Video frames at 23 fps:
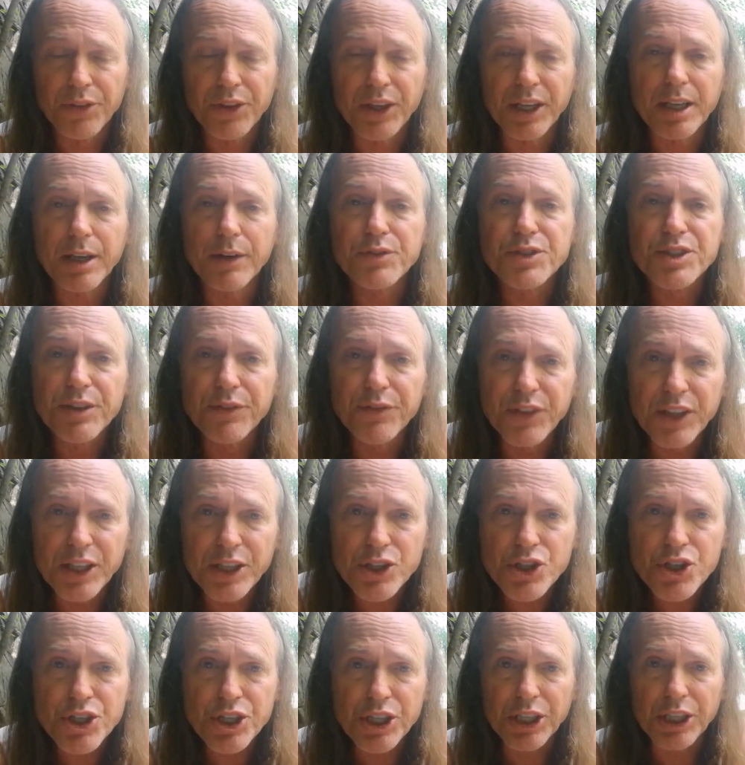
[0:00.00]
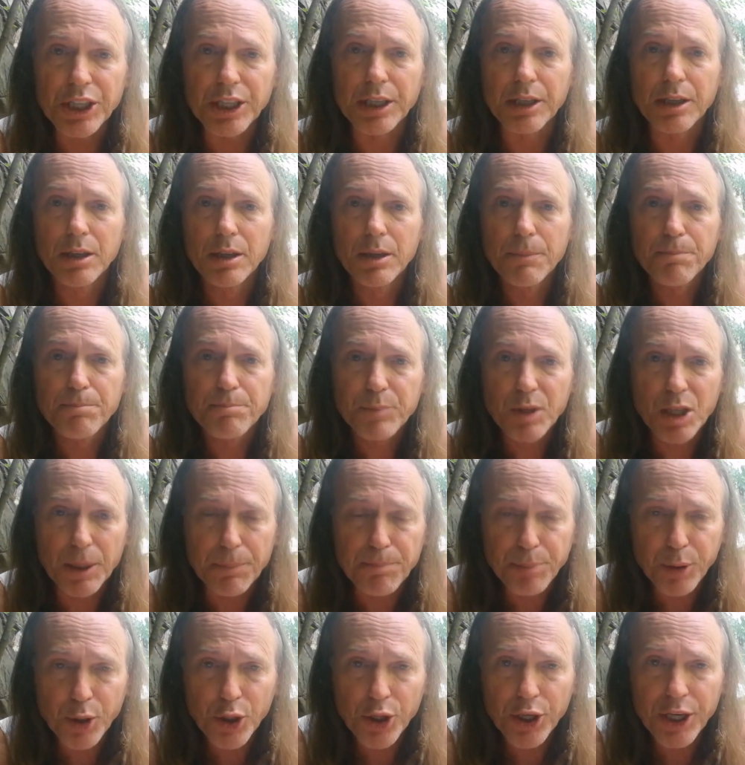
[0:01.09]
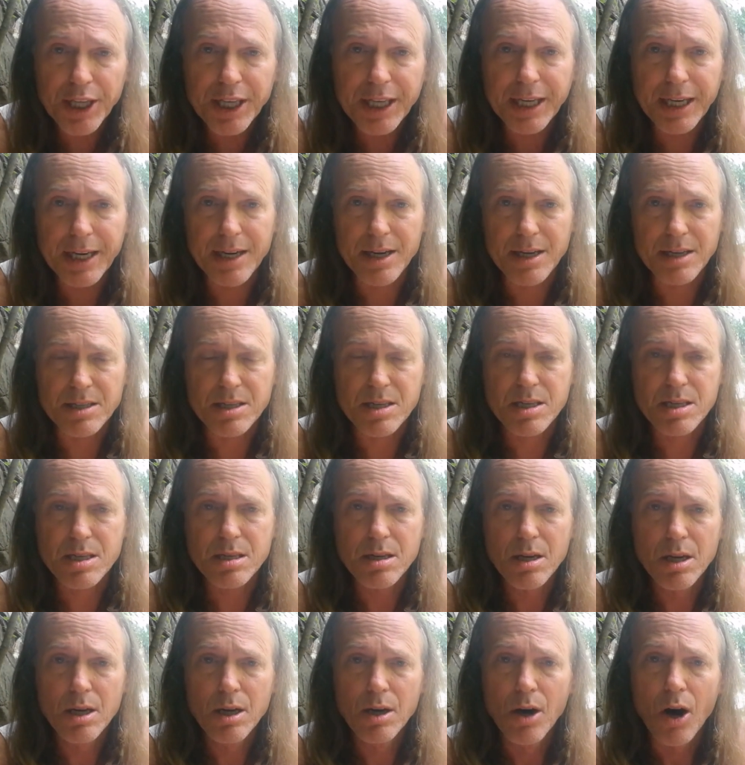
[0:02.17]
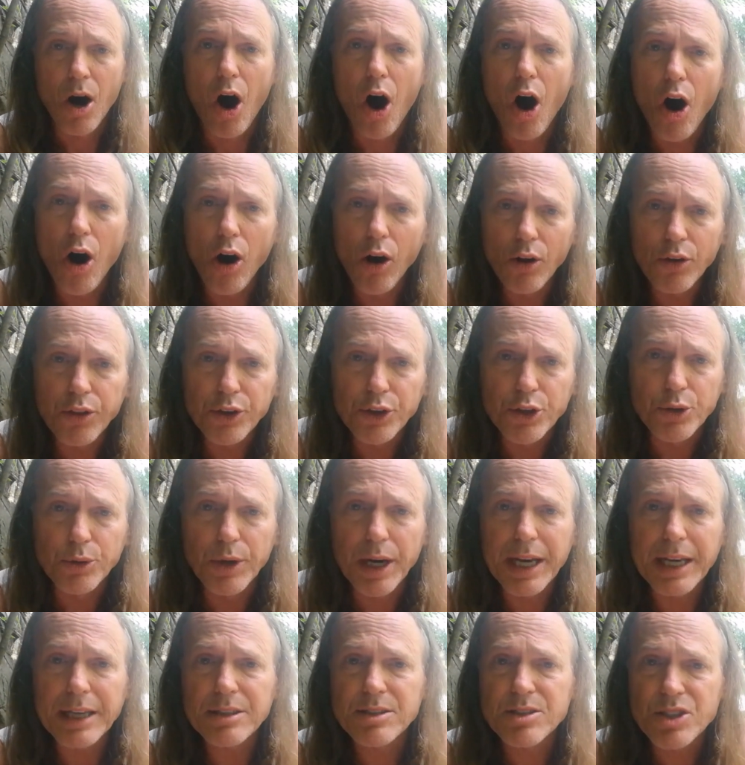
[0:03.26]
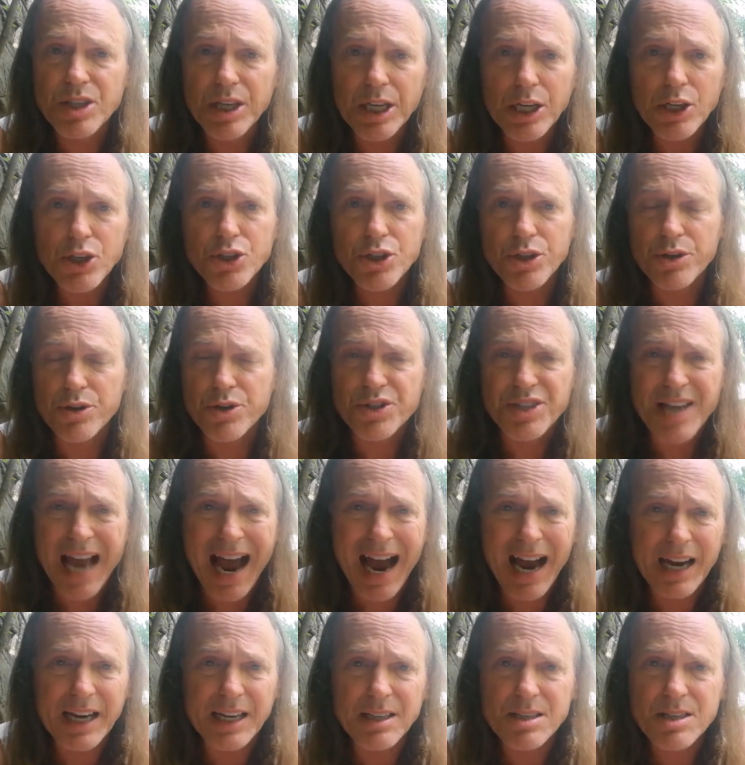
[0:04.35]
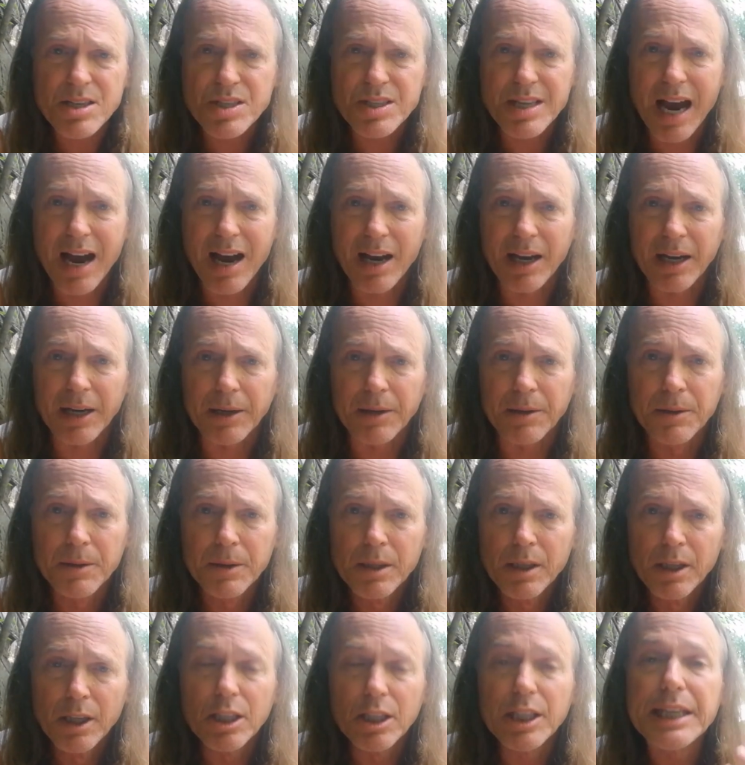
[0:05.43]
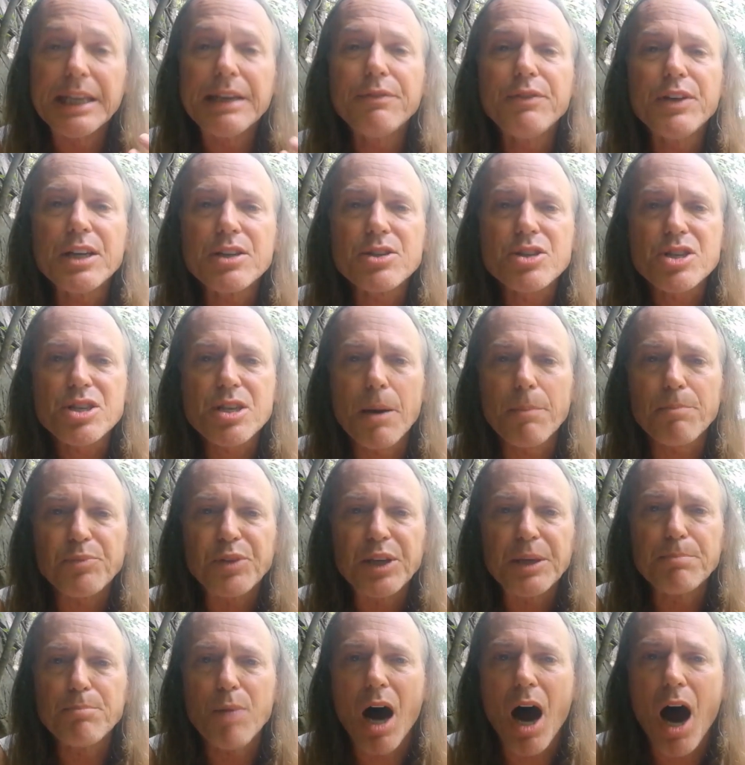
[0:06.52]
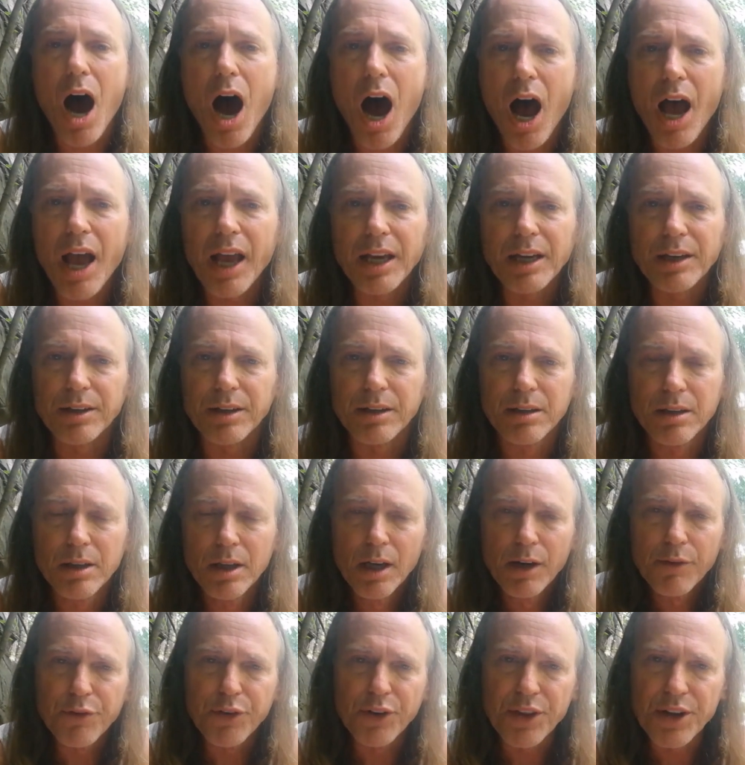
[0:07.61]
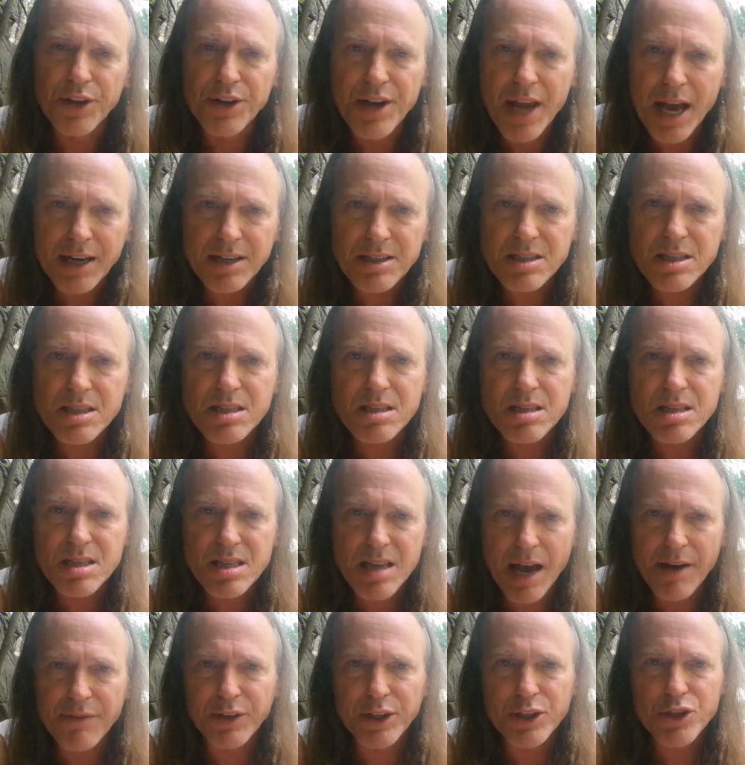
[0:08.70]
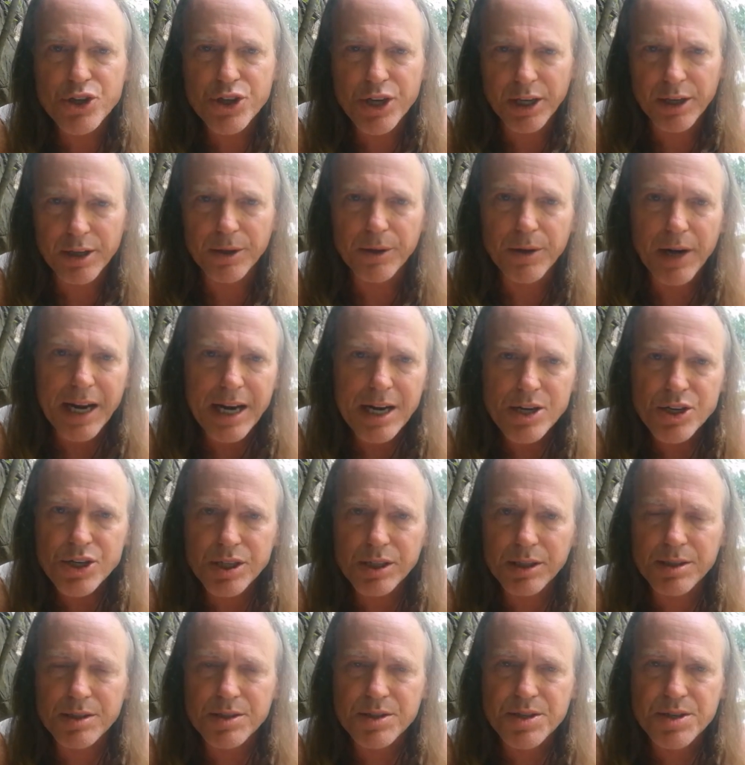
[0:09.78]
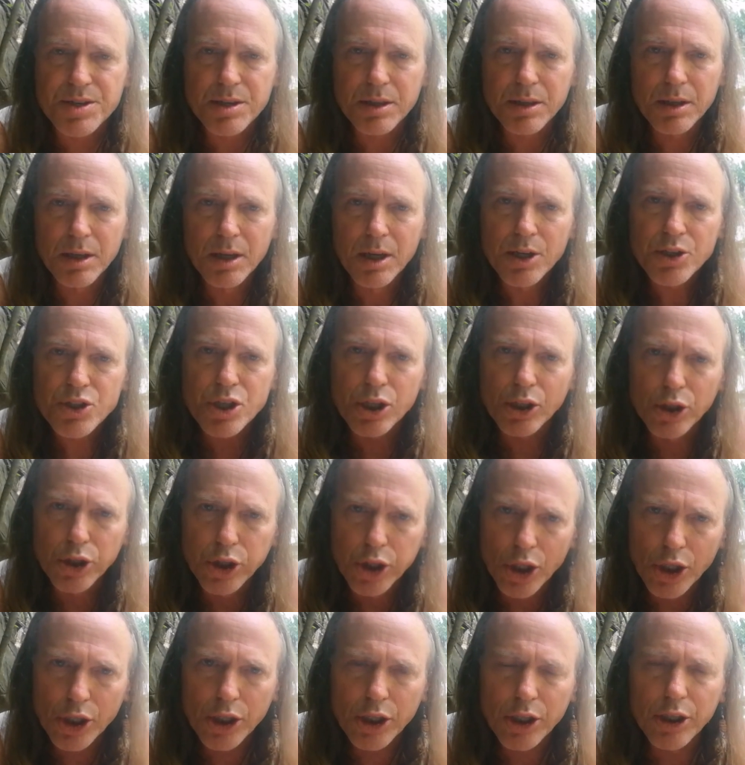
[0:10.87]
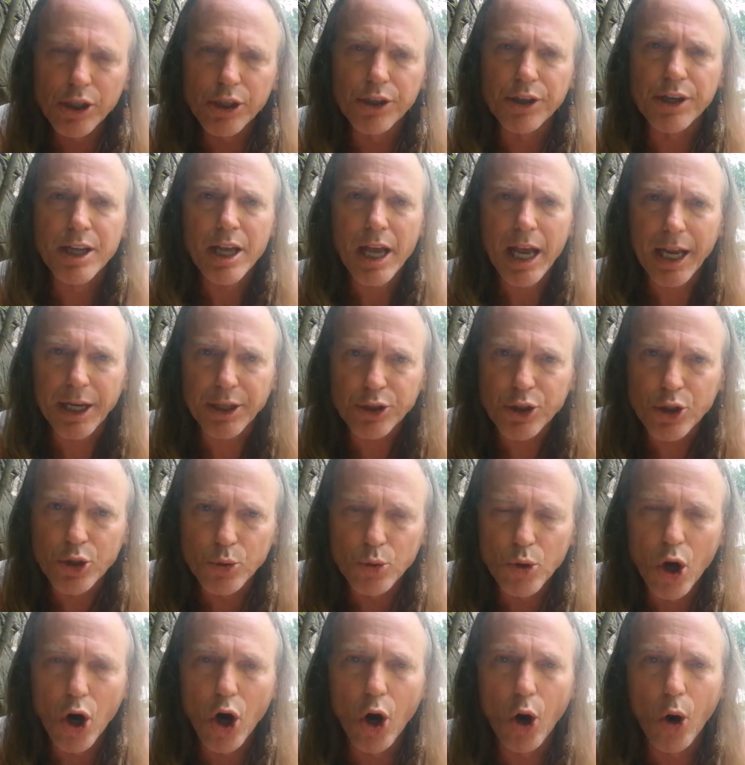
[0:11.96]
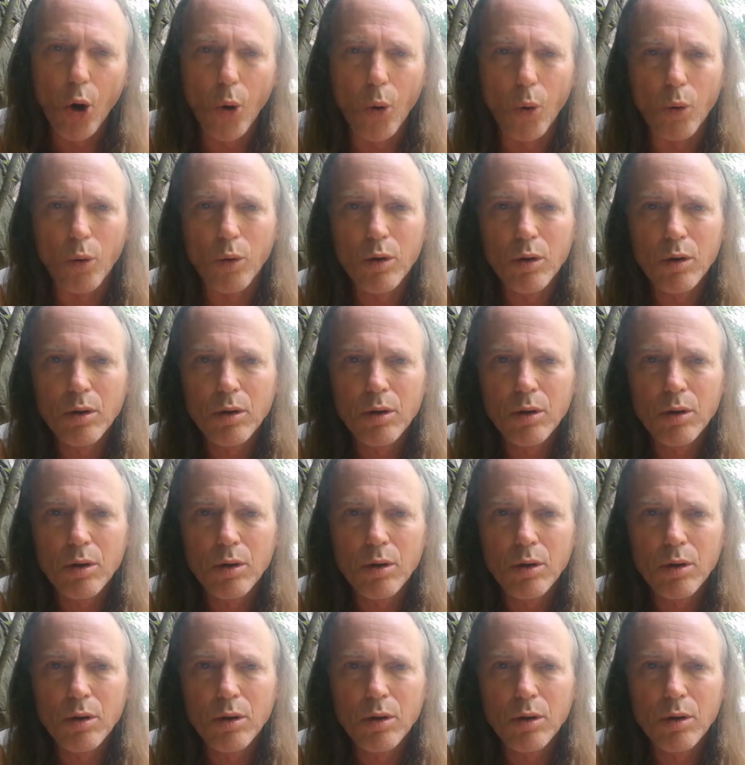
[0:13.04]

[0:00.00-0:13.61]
Think of Da Vinci, Copernicus, all the great teachers, Einstein, leaving something behind for the next seven generations to learn and grow.